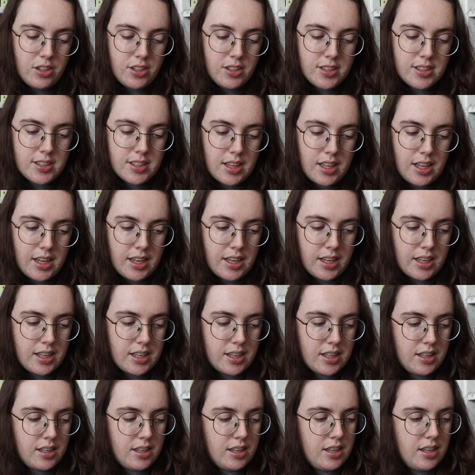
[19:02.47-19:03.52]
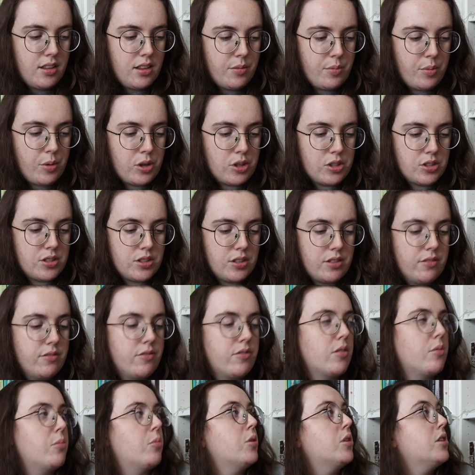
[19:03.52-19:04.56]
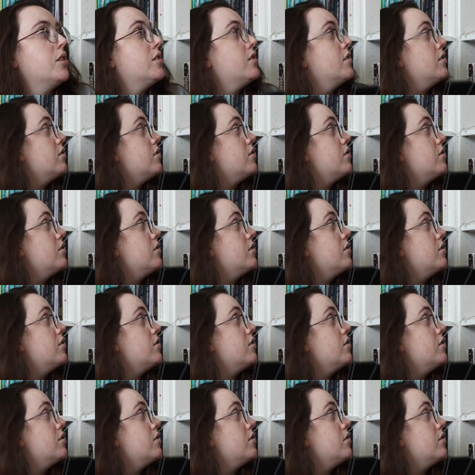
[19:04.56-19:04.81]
looks like the person from... What is